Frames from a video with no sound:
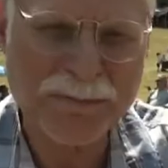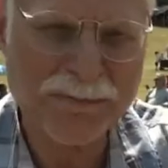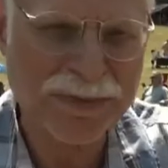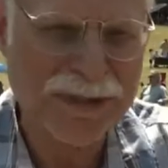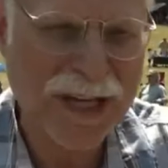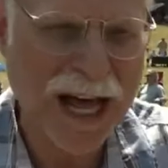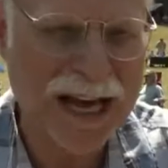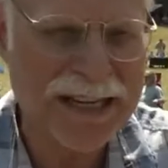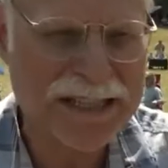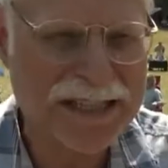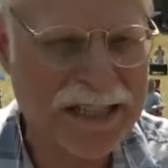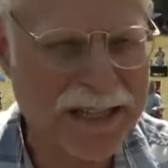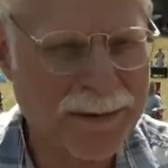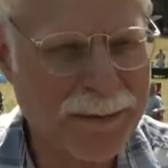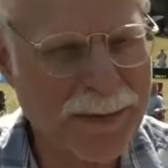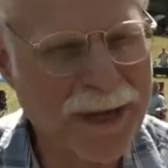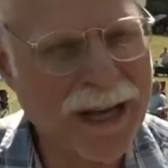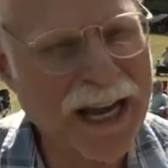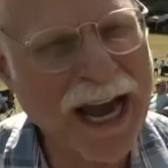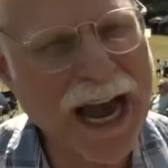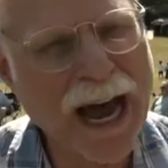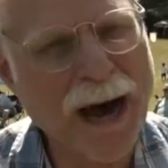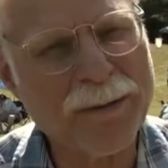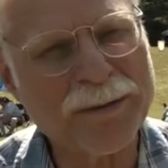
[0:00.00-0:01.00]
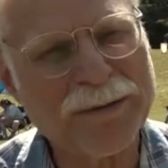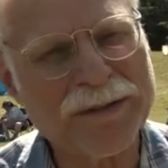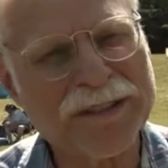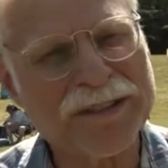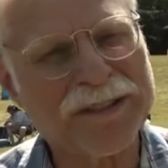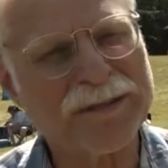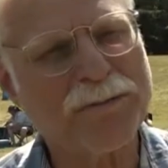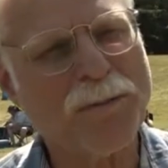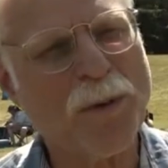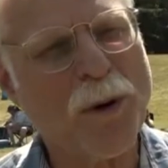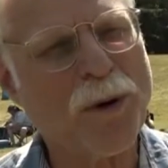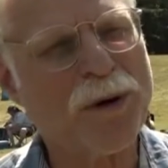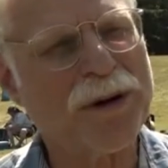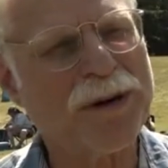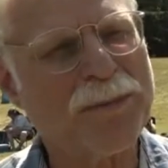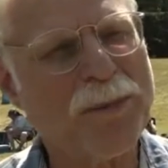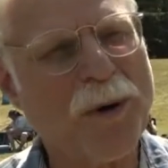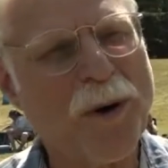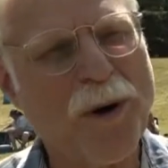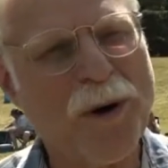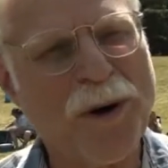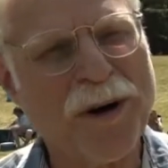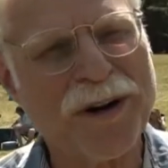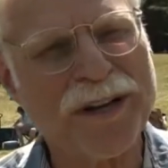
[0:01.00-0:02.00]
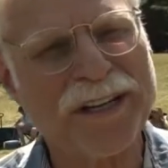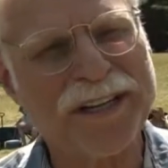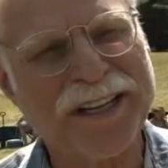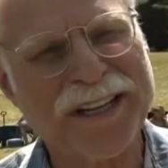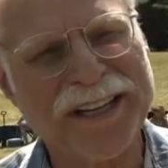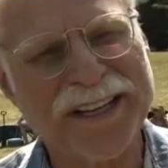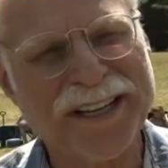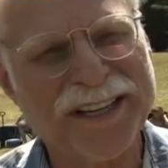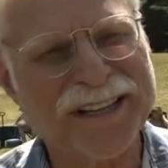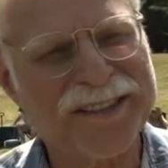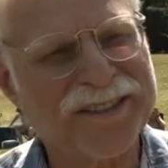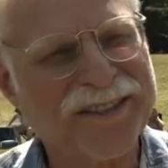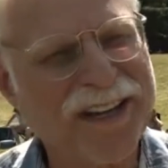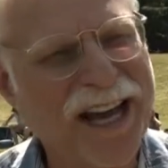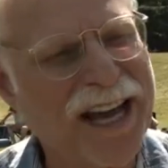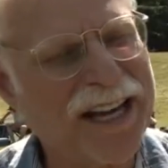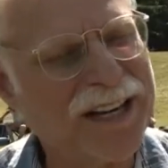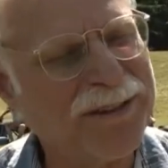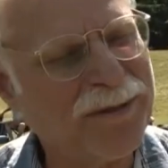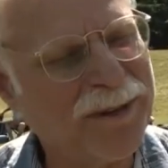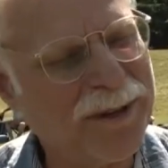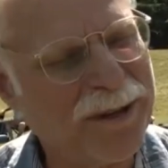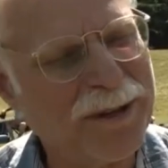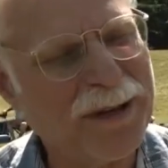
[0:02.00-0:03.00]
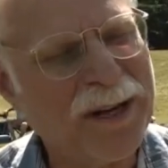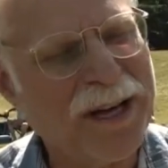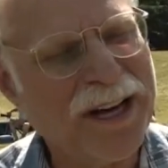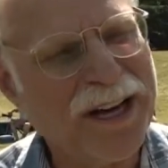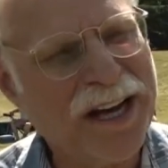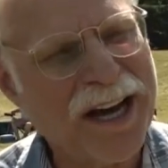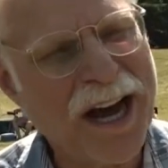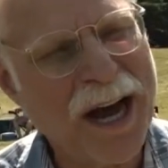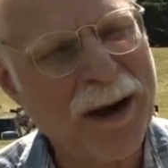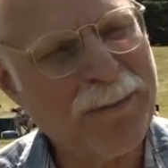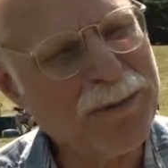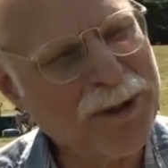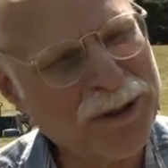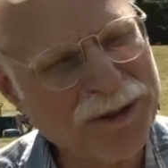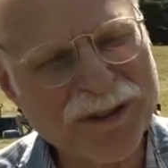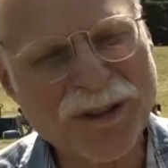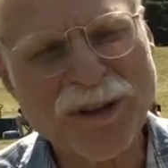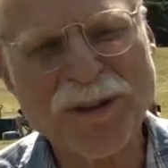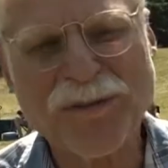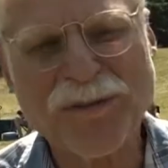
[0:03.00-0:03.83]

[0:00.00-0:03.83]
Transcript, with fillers: blossoming out more and more, and, and it's kind of a, a musical